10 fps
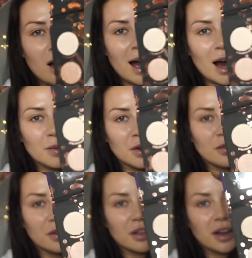how
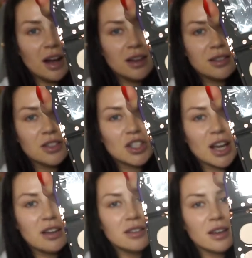beautiful are the colours in
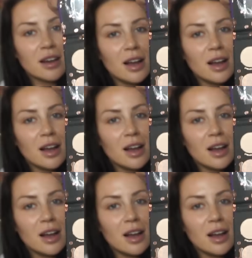Shayla's and